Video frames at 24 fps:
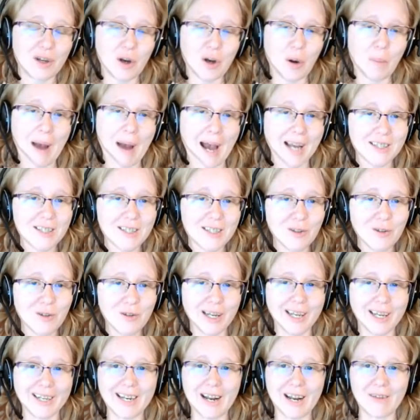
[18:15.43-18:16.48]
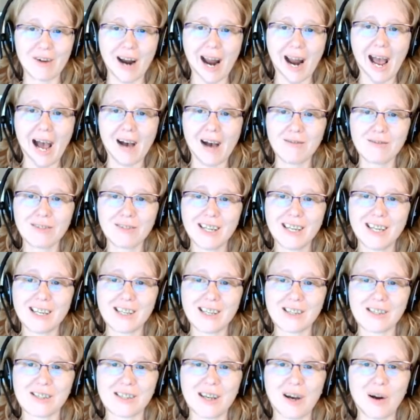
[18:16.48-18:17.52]
go back to and never have.
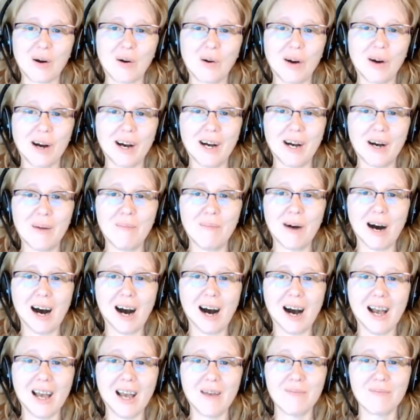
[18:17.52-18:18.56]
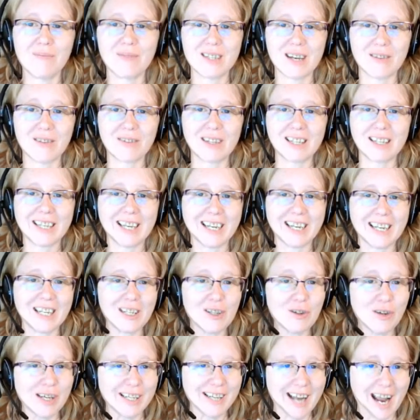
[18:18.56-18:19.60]
So I'm definitely going
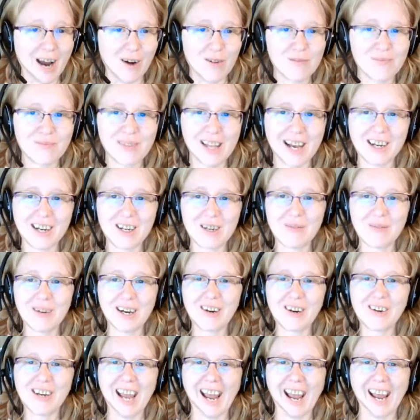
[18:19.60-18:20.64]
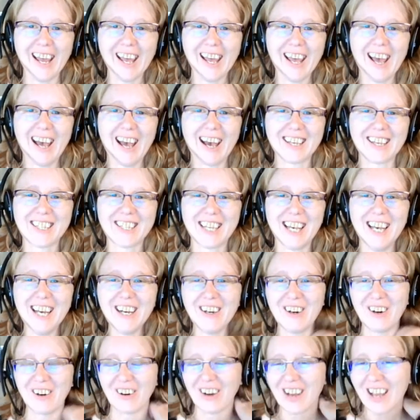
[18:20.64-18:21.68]
to do it now. Okay.
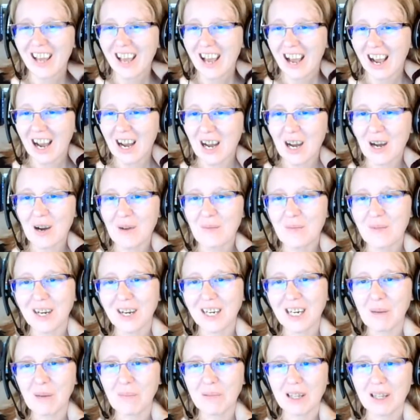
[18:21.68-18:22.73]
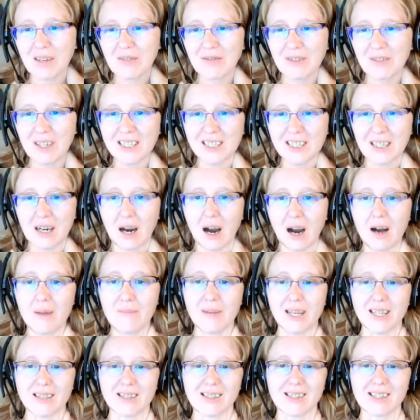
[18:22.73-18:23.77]
So a couple of fun
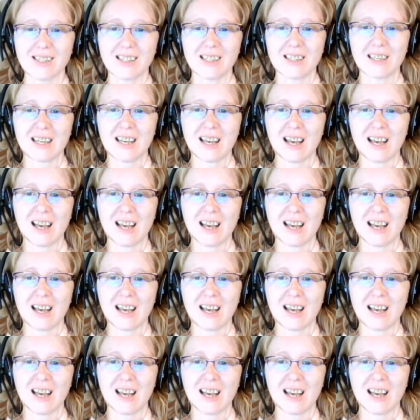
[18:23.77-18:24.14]
comments.